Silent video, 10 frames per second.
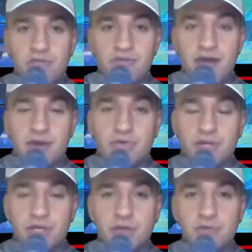the
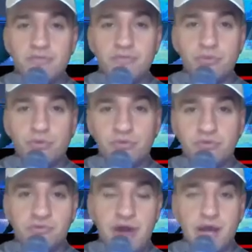vaccine for
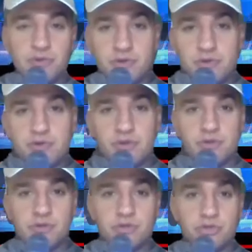the
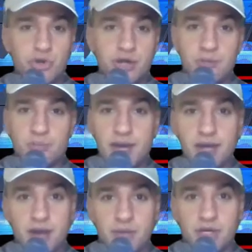virus during the
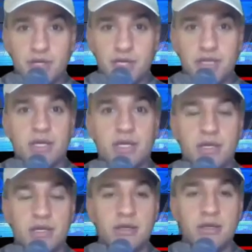pandemic
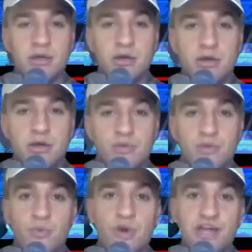and
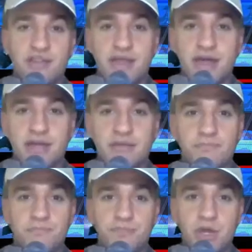the way that
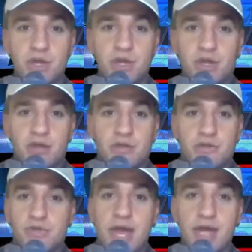
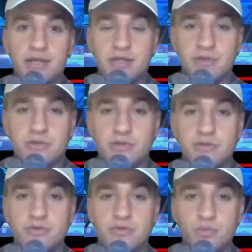the
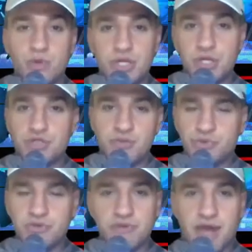scientists will
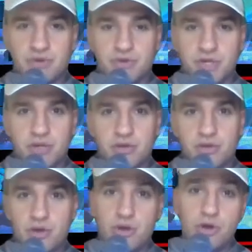distribute the
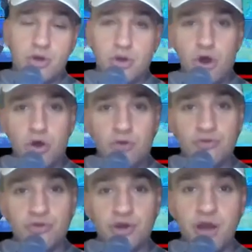vaccine
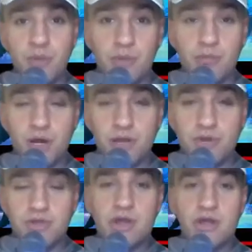over the coming
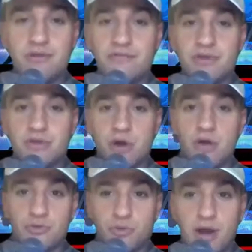months if it's
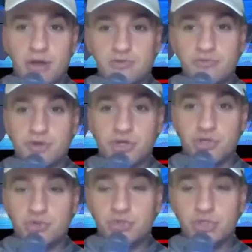authorized for
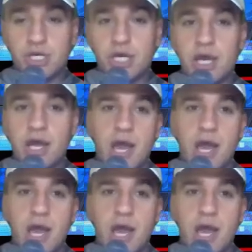use.